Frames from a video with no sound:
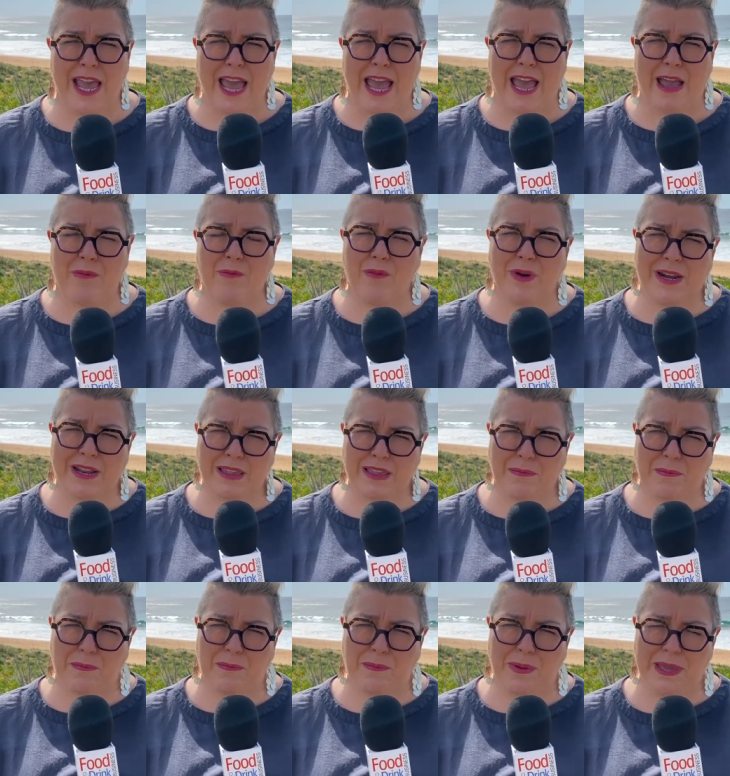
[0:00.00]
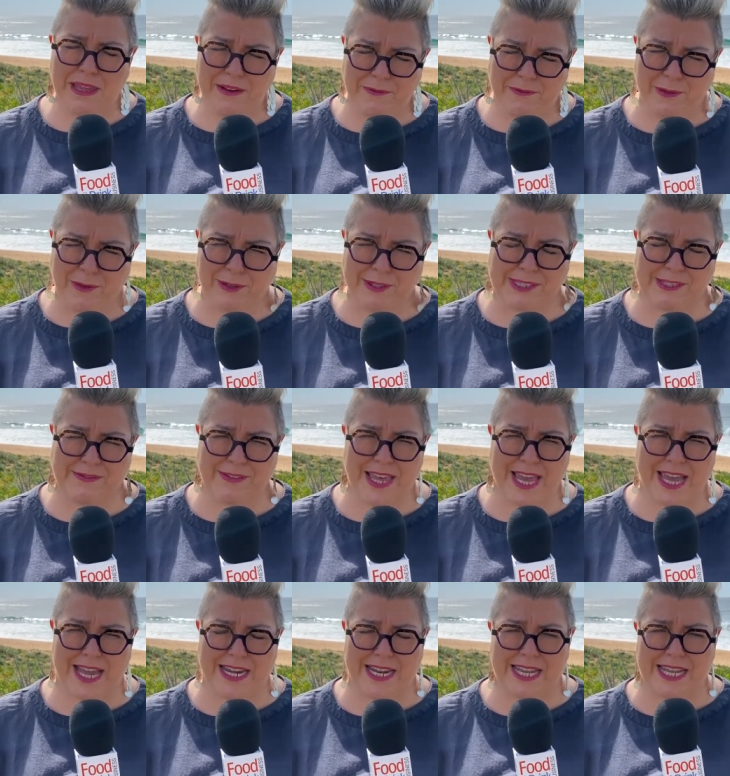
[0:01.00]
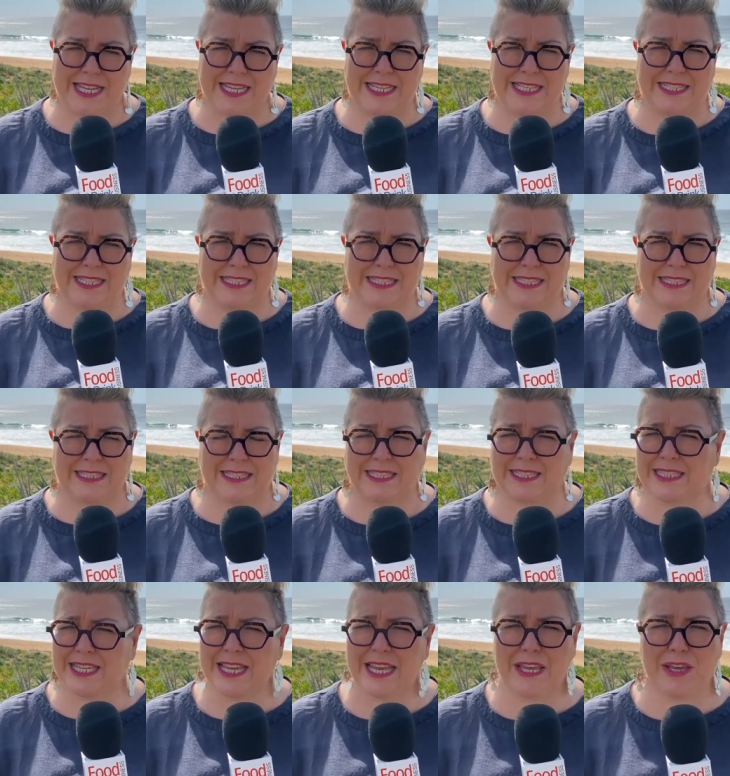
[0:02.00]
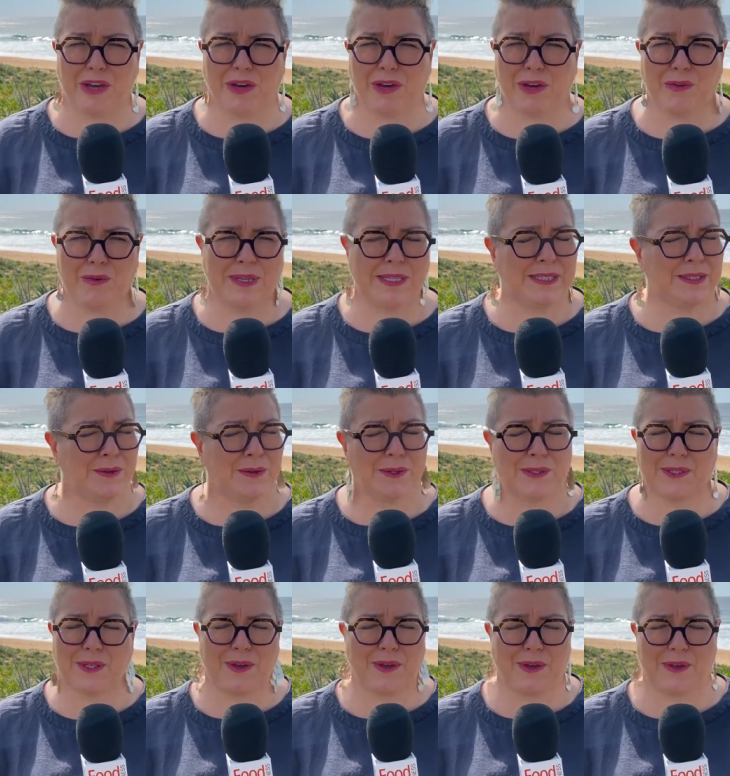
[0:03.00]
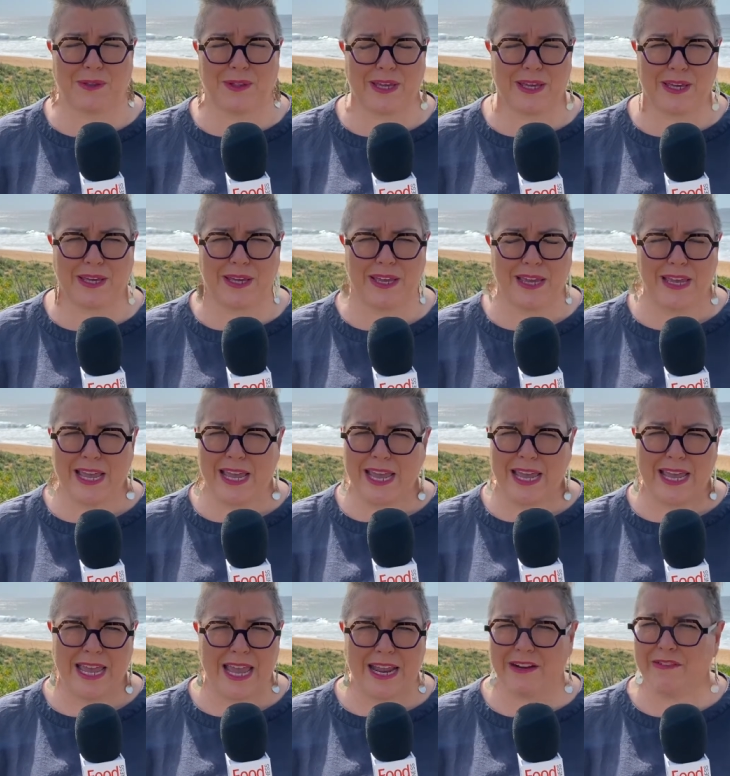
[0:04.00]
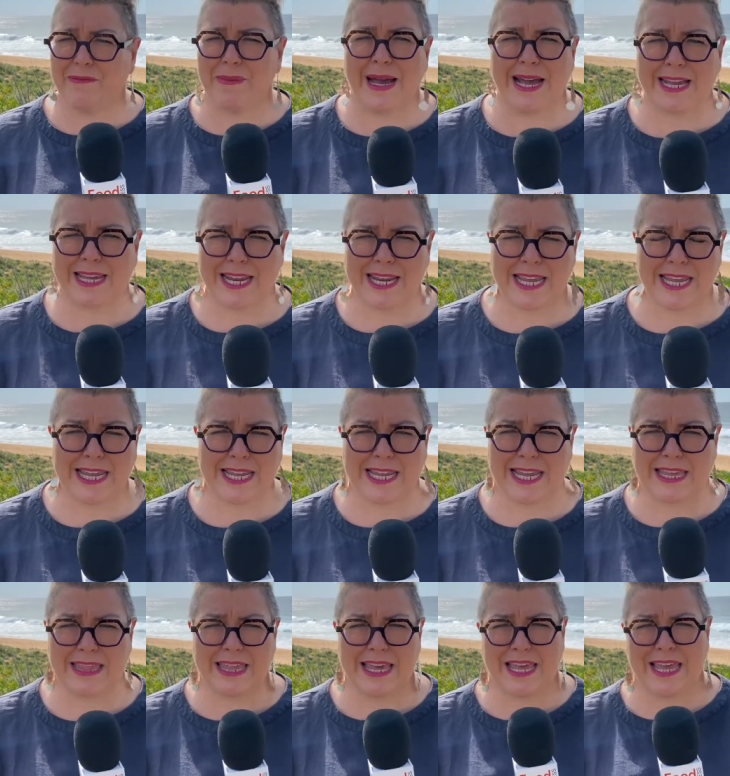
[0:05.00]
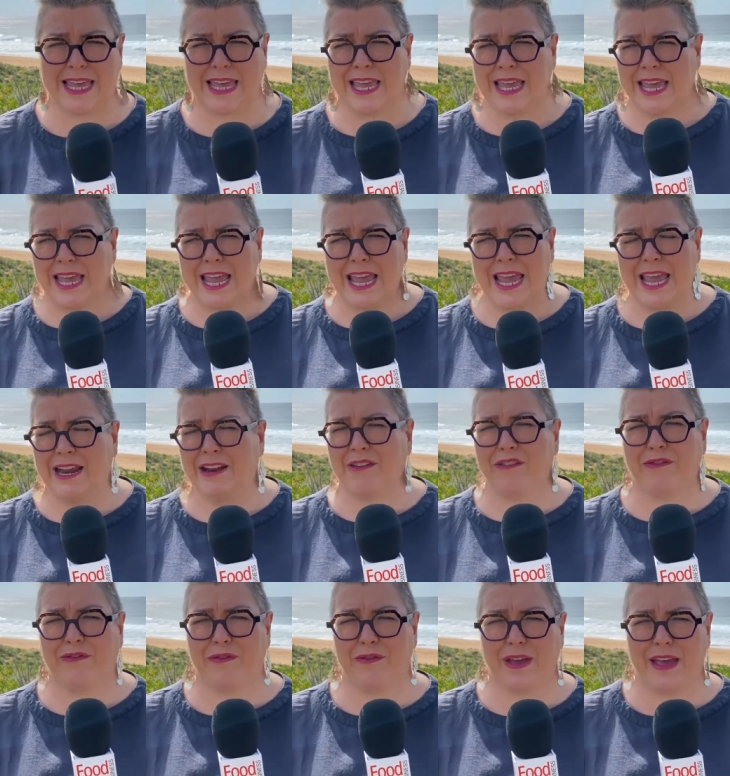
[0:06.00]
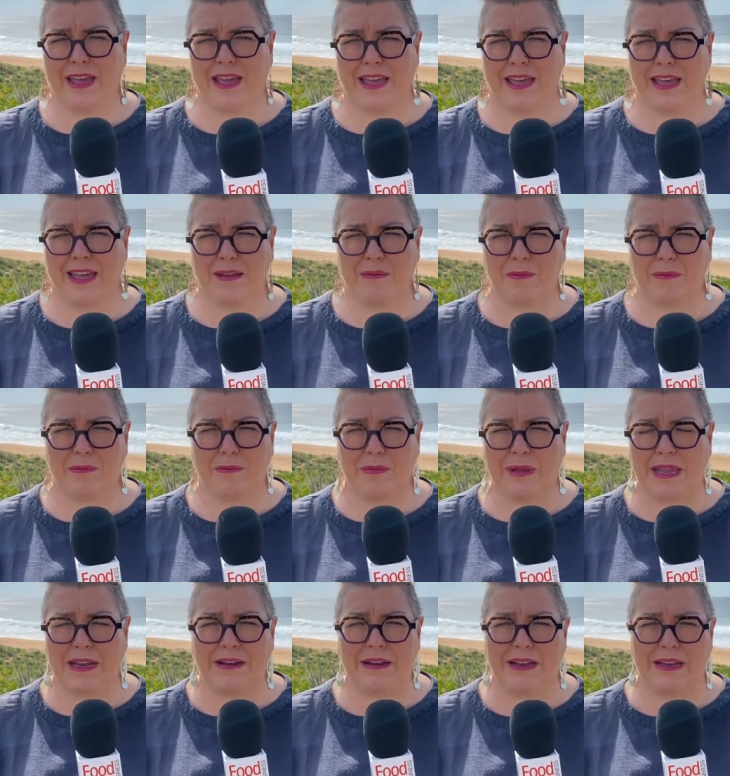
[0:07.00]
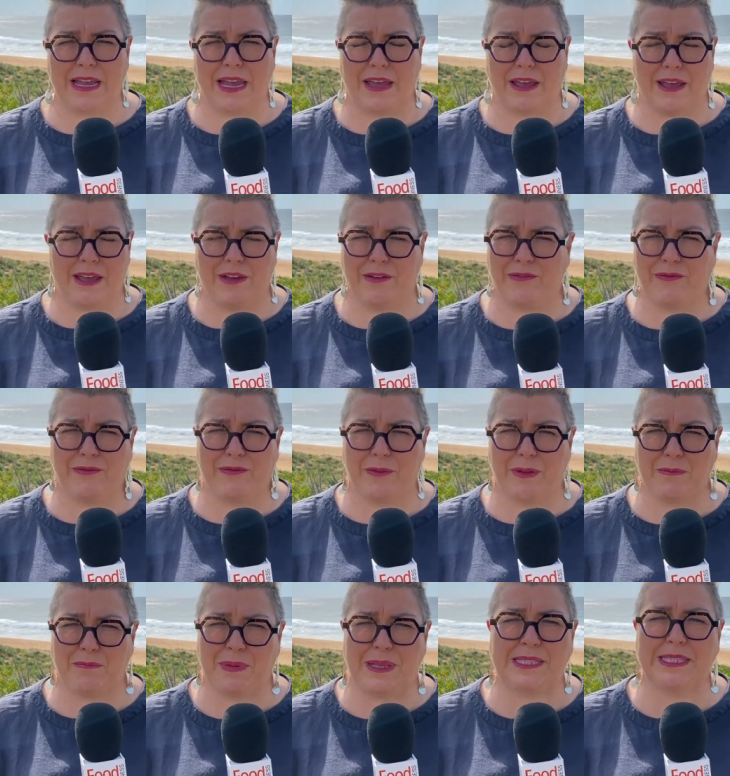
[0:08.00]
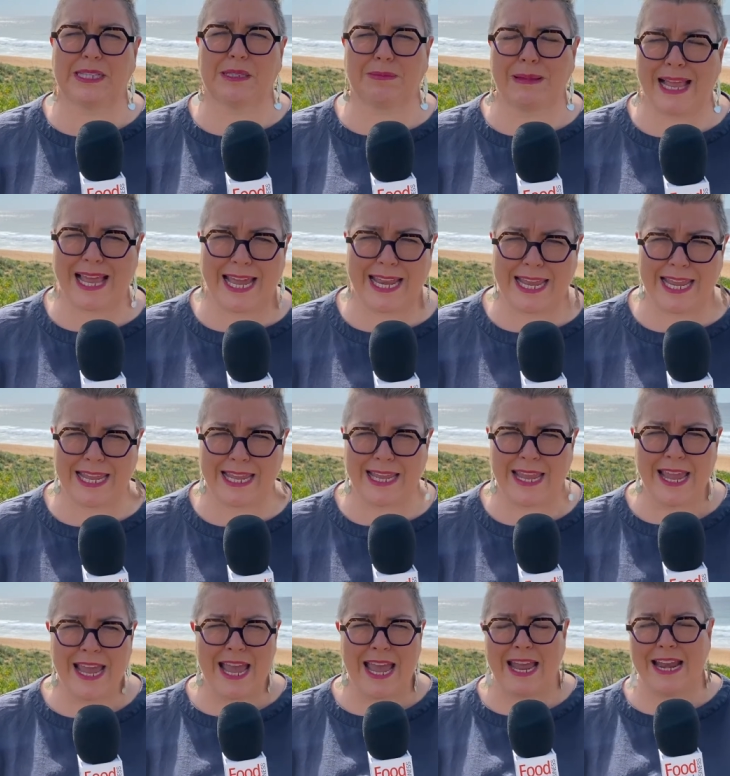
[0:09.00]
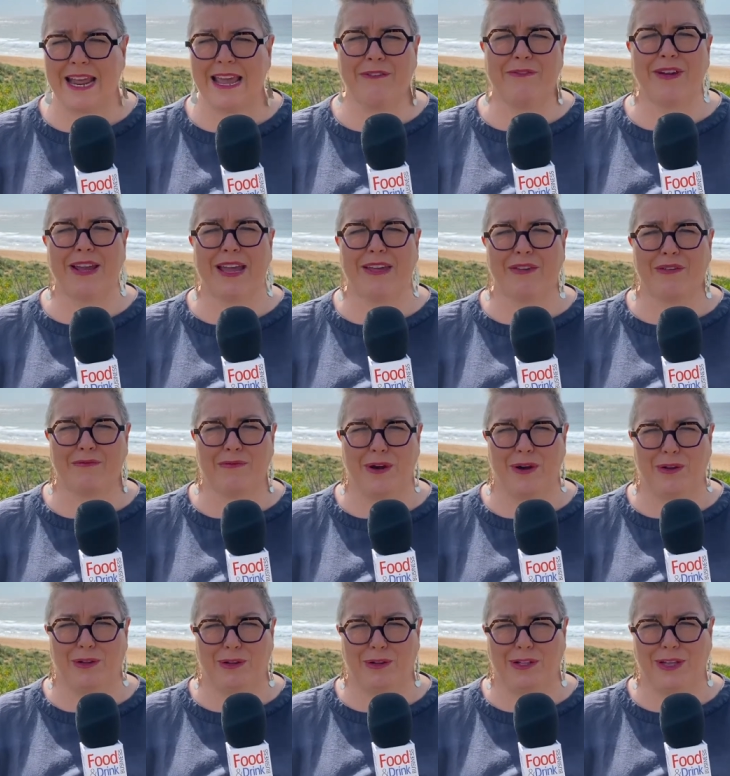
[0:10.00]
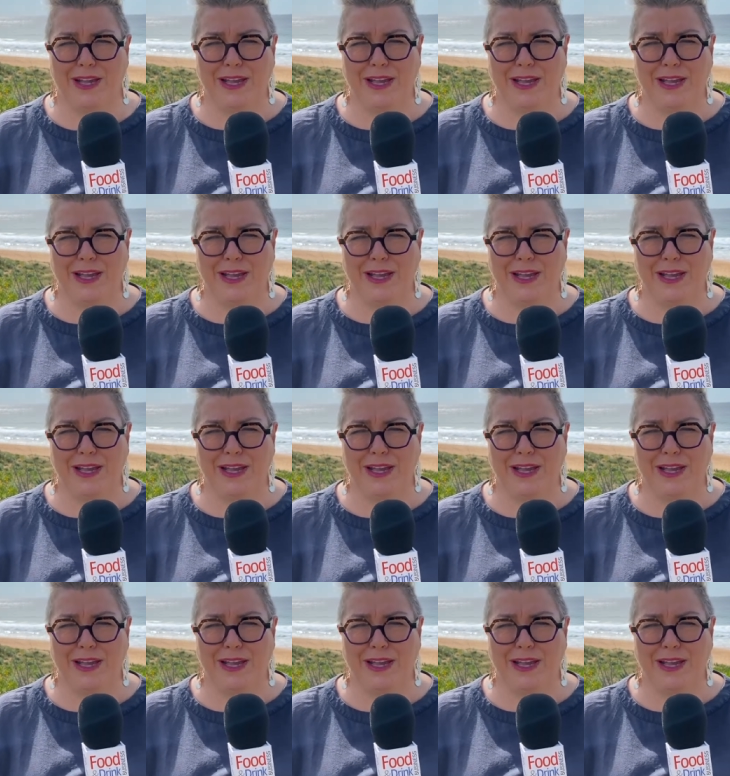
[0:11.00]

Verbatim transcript: and one of the pitfalls of that is the CEO is also the head of marketing and the head of, uh, in, uh, of business planning and every other role